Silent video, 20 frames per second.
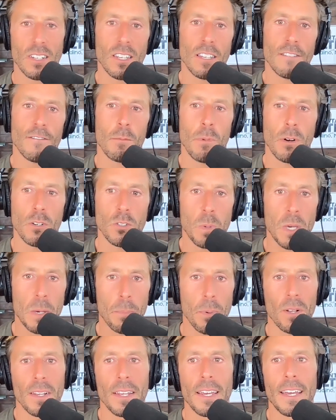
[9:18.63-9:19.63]
I think for most
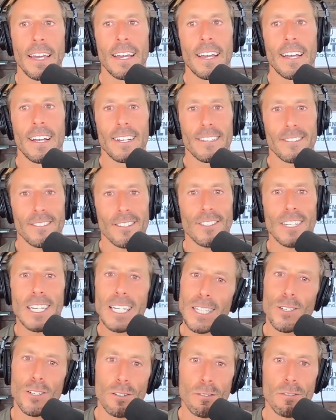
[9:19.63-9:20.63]
people, just eat
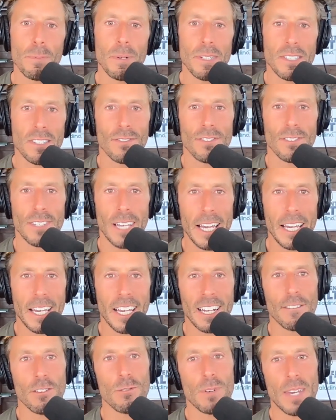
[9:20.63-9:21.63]
the chewy bits of steak.
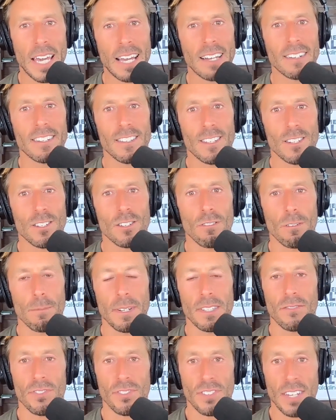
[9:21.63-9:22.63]
And if you can't eat the chewy
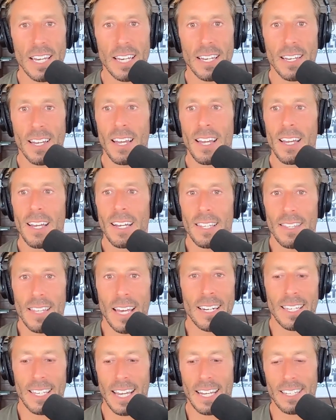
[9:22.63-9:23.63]
bits of steak,
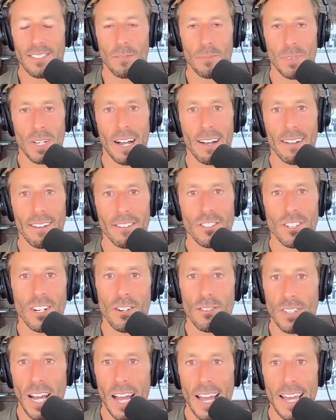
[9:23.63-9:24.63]
then get some collagen in
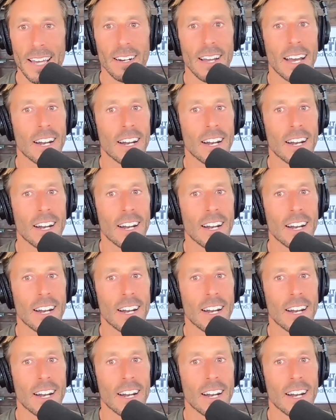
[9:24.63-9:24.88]
your diet.